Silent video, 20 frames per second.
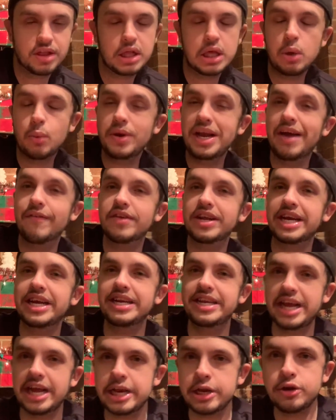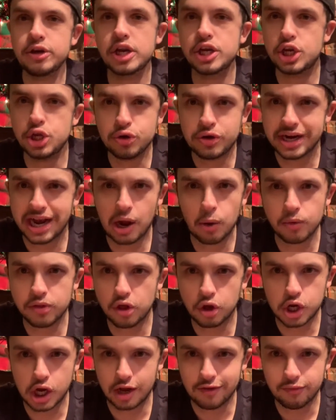We have to continue to duke it out with our
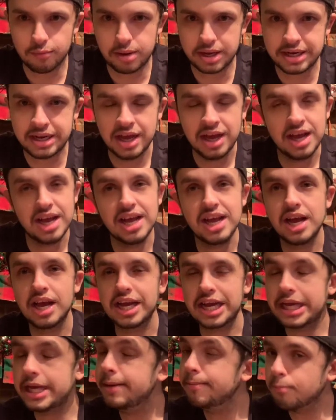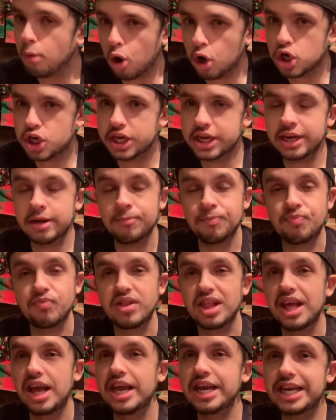government, keep marching,
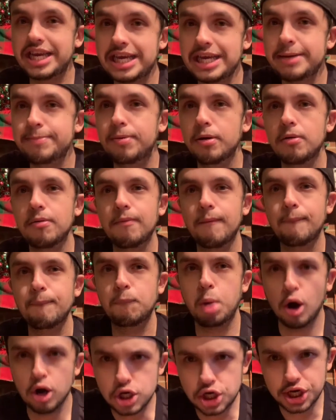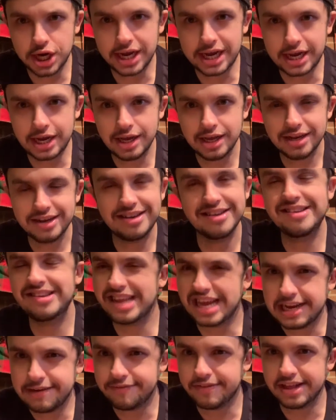and keep pushing to
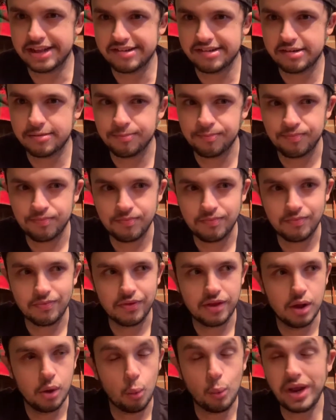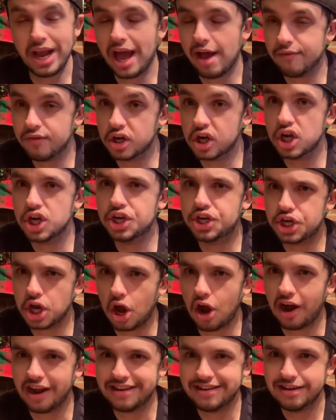save this. We have a good
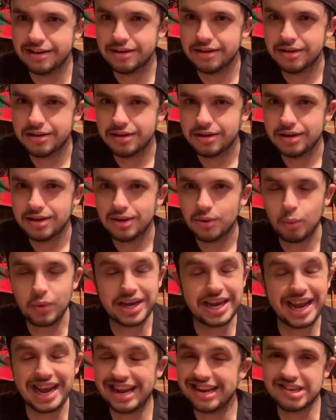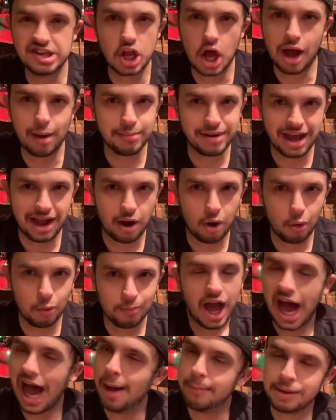shot. We can't stop now.
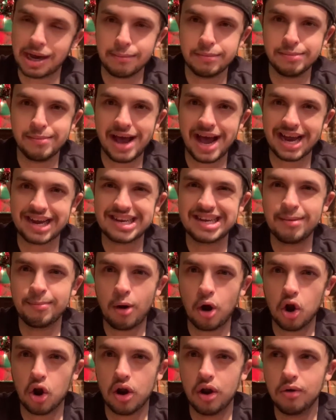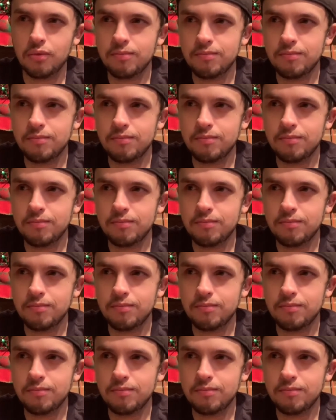I'm coming back tomorrow.